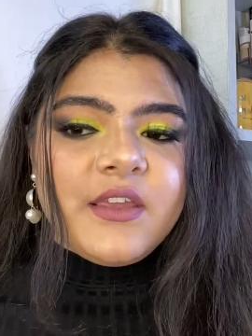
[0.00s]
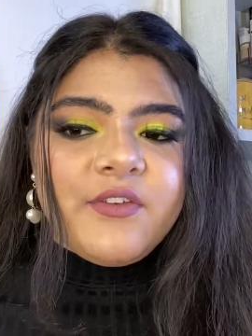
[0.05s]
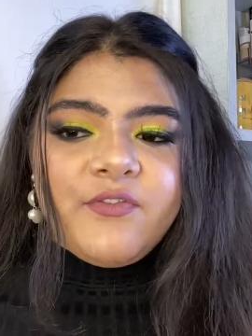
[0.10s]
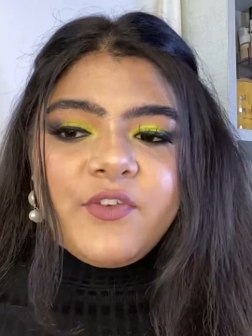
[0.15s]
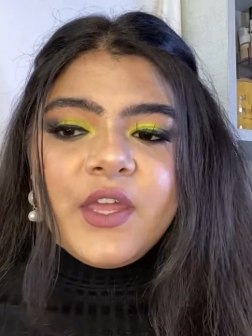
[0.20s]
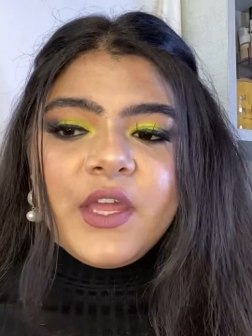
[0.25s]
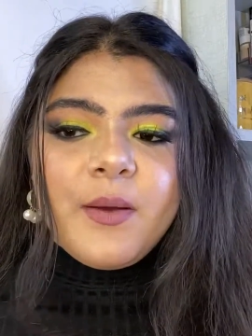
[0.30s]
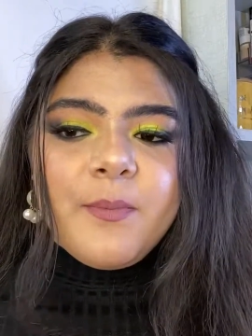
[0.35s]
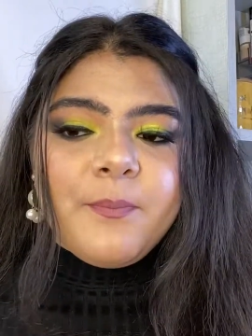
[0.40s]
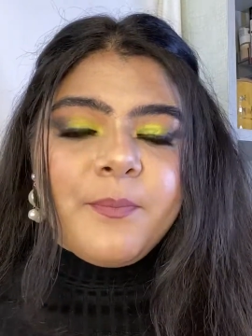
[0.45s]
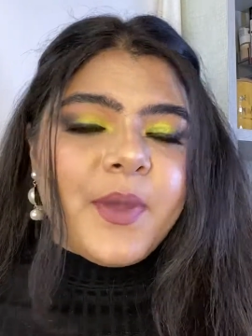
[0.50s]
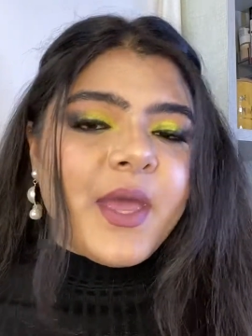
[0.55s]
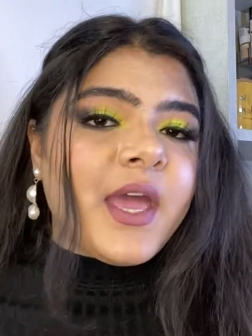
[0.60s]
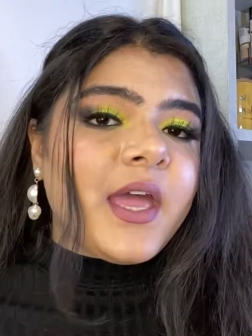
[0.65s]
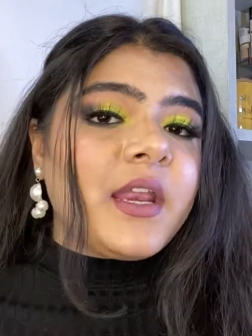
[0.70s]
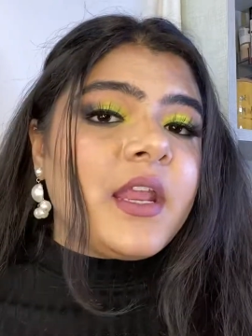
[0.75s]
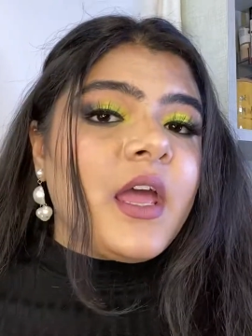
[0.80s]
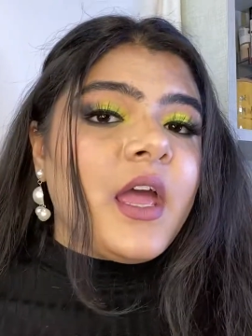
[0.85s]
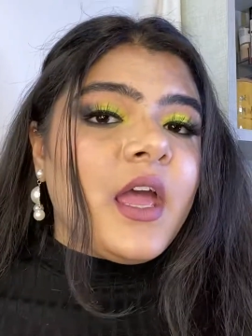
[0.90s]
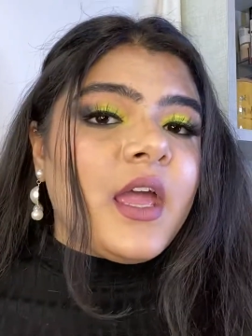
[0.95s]
If we
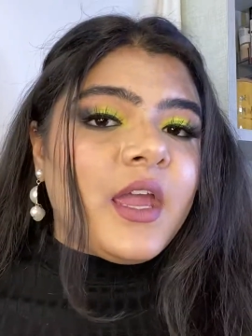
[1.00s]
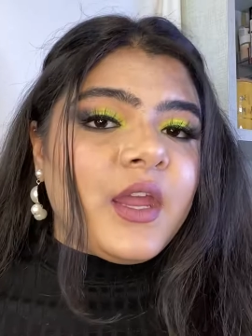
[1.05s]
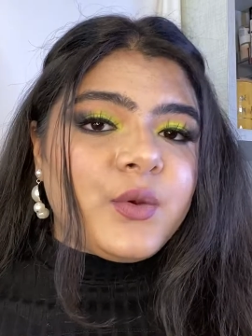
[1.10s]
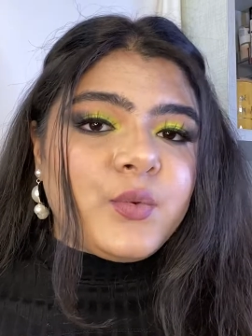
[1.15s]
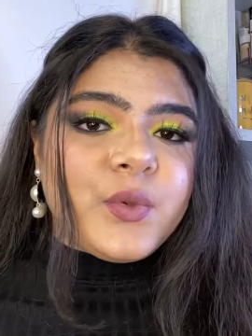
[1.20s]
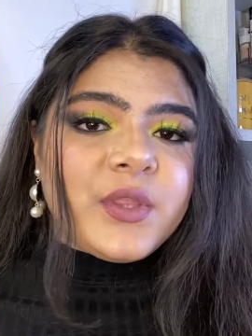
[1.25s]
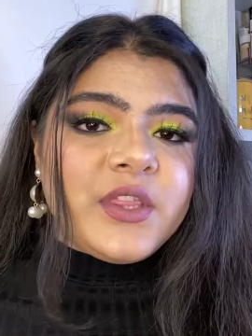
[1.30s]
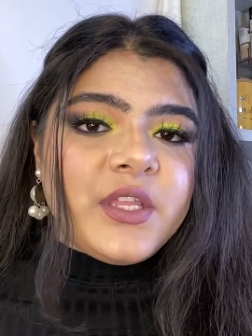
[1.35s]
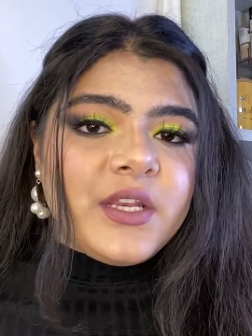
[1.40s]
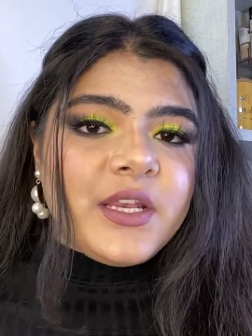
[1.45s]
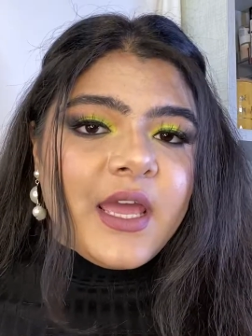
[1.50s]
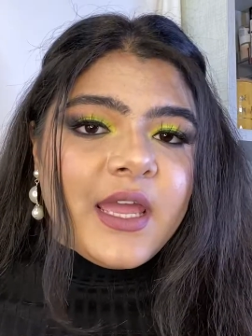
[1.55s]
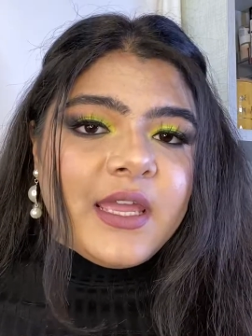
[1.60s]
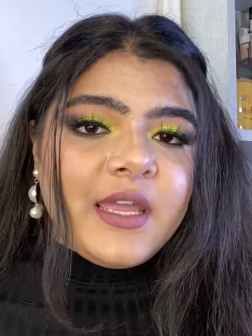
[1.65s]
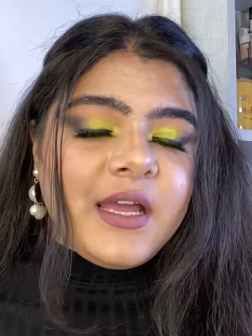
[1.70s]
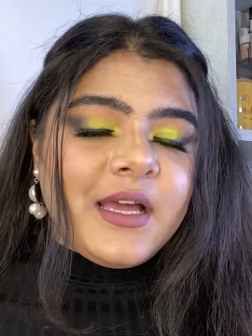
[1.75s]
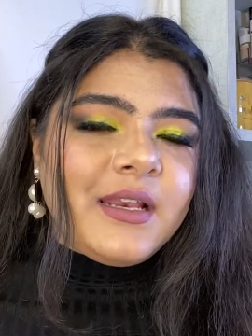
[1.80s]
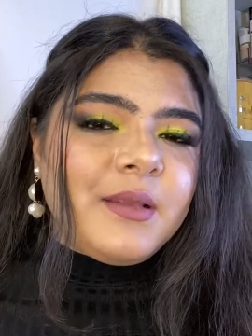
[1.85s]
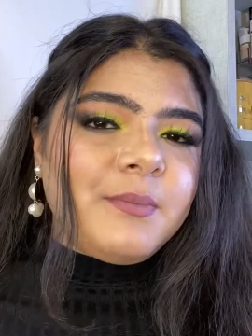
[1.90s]
compare it with the Nykaa